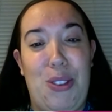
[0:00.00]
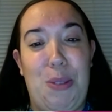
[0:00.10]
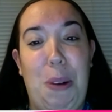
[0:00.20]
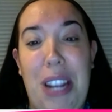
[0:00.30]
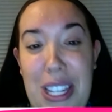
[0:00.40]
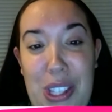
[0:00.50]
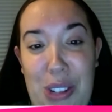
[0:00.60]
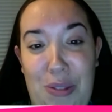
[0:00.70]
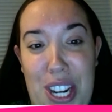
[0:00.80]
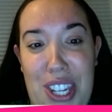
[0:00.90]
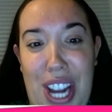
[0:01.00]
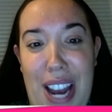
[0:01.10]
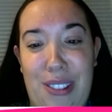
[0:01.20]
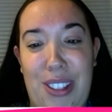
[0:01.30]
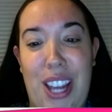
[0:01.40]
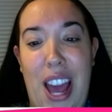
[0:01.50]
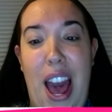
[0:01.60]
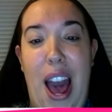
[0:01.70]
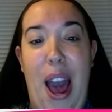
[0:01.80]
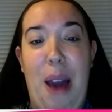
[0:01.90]
So please do reach out.
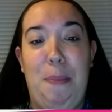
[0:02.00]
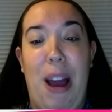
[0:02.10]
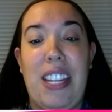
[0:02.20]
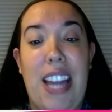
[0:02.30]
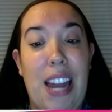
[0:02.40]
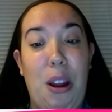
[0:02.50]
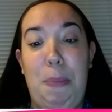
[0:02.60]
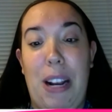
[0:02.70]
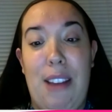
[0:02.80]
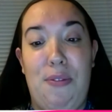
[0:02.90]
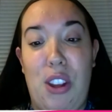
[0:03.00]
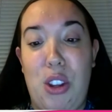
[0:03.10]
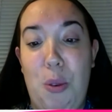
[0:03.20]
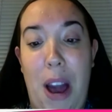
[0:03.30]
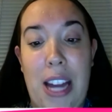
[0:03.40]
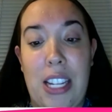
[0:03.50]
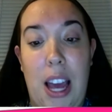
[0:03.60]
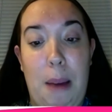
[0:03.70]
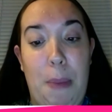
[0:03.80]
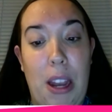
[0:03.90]
And Jan, I believe that you had
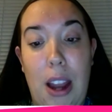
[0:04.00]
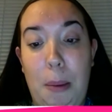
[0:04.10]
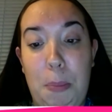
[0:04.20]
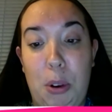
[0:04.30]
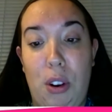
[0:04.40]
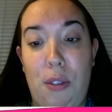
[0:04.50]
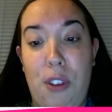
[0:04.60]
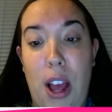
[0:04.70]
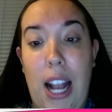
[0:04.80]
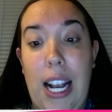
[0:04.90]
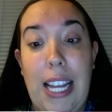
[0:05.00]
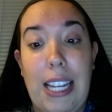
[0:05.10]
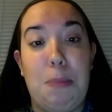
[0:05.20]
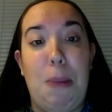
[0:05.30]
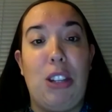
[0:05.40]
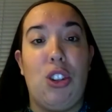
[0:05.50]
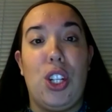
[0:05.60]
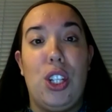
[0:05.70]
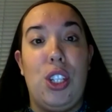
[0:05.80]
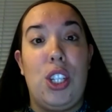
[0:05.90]
a number of links
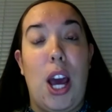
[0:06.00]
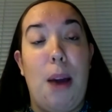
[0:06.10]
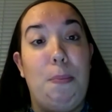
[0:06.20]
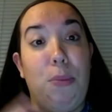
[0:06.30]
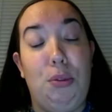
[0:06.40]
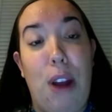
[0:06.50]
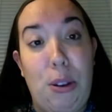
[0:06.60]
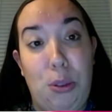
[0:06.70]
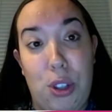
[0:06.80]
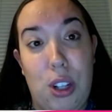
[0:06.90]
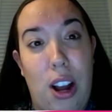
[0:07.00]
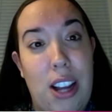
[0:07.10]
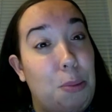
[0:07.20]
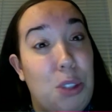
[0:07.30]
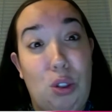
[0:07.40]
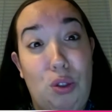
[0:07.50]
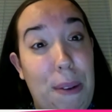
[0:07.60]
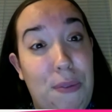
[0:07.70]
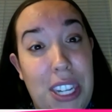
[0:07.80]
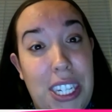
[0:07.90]
mentioned throughout your slides. There was a
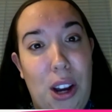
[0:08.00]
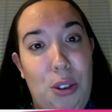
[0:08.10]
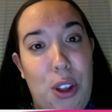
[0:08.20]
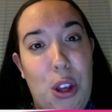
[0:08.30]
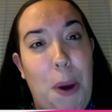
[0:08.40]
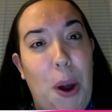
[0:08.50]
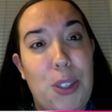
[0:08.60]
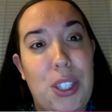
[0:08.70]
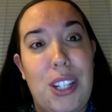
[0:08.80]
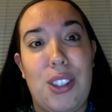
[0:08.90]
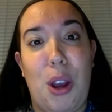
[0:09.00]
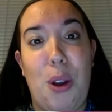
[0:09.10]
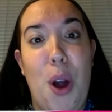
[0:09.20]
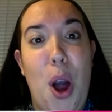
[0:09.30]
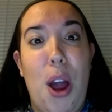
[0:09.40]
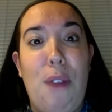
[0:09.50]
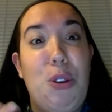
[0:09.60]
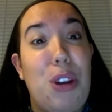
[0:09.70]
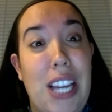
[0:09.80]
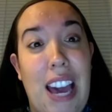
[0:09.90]
great video that you posted. So if you
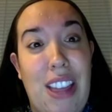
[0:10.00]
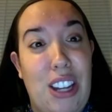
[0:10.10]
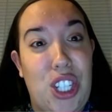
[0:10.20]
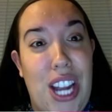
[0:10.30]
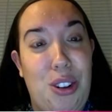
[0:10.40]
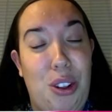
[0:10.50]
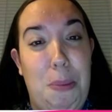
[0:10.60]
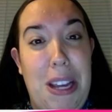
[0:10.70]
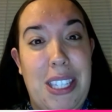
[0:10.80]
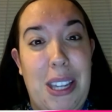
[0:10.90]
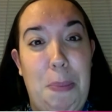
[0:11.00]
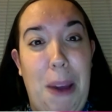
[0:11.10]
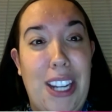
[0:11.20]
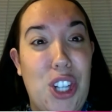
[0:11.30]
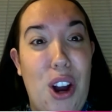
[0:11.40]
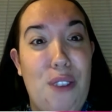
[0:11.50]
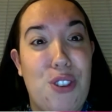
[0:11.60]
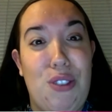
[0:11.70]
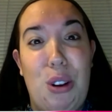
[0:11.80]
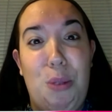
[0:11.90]
can get that shared on the Meetup page
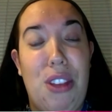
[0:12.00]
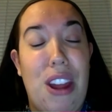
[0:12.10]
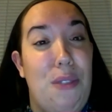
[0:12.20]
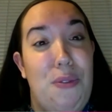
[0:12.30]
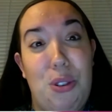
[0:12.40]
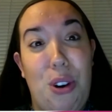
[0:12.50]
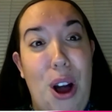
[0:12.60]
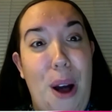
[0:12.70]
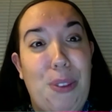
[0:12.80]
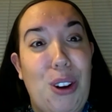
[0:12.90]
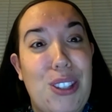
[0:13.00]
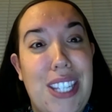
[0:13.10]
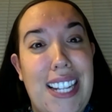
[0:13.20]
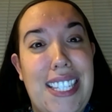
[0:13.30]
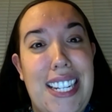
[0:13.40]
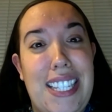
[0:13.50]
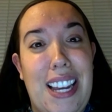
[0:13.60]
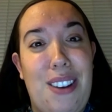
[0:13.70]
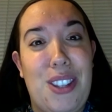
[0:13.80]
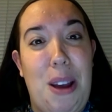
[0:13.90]
after, along with any of your contact
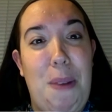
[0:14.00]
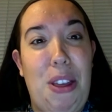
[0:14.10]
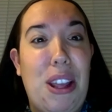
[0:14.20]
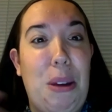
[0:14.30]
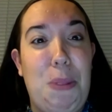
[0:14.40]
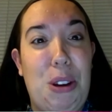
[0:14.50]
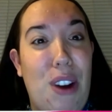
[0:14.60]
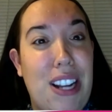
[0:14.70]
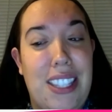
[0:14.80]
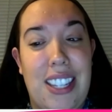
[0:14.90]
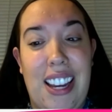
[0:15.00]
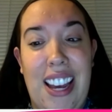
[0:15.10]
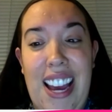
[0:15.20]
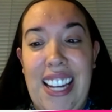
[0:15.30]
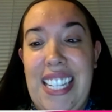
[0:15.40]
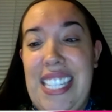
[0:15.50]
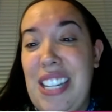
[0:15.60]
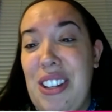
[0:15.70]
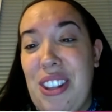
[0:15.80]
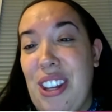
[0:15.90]
details, I think it'd be great to
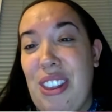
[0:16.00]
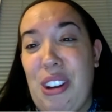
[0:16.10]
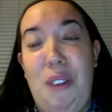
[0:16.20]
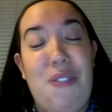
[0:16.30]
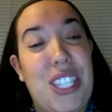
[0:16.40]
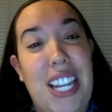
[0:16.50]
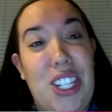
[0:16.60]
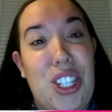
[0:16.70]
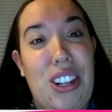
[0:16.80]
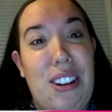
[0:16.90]
continue the conversation.